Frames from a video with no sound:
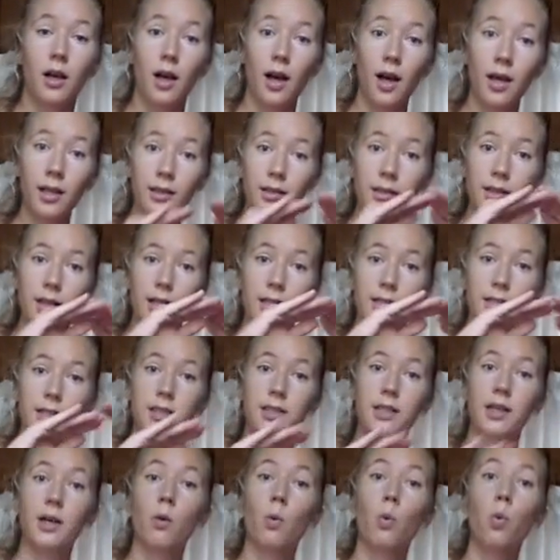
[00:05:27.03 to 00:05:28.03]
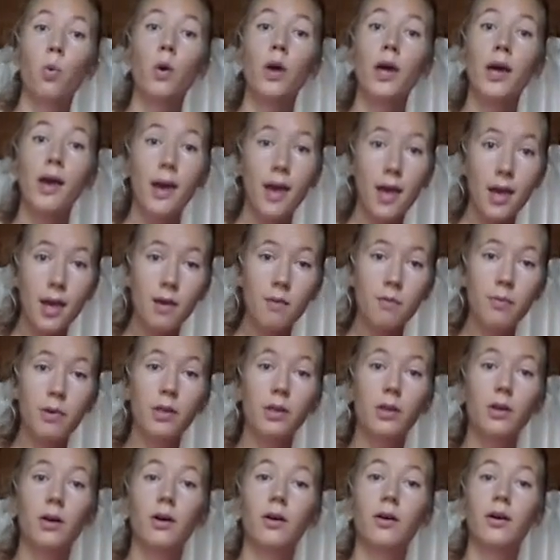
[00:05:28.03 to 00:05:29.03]
Unless they're way
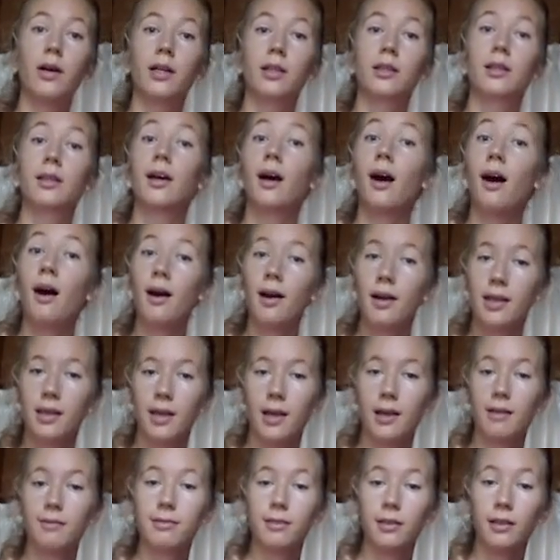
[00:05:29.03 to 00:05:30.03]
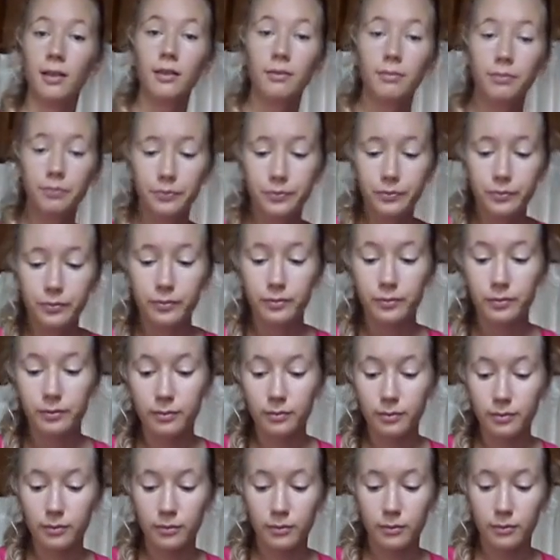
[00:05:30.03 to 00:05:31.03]
below at the eye level
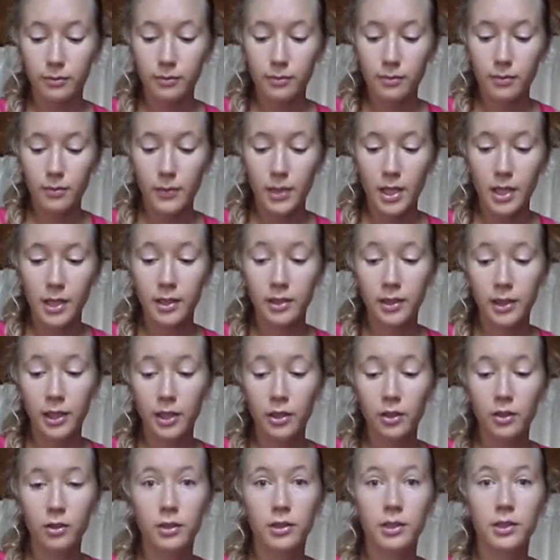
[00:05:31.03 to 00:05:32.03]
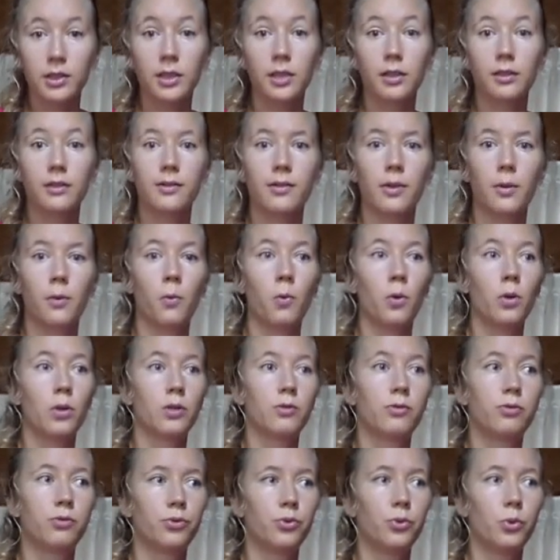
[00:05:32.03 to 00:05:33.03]
and cannot see it, and they're, what a
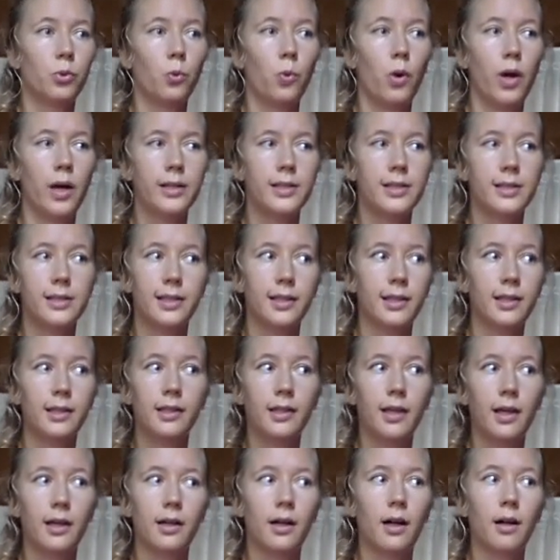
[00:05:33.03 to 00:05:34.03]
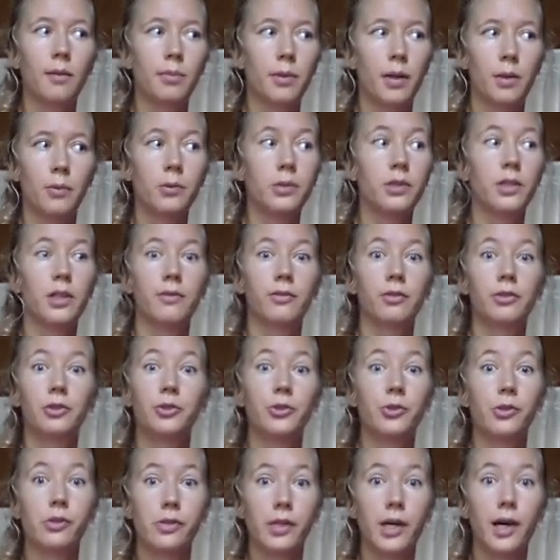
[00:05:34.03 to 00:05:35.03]
fool, why did he get up? I would never
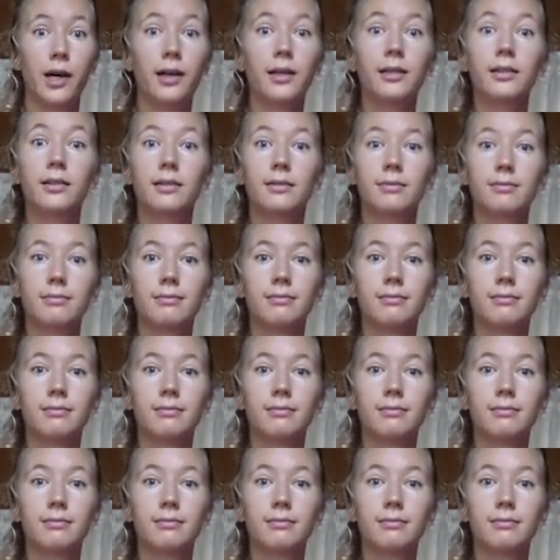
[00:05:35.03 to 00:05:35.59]
do that.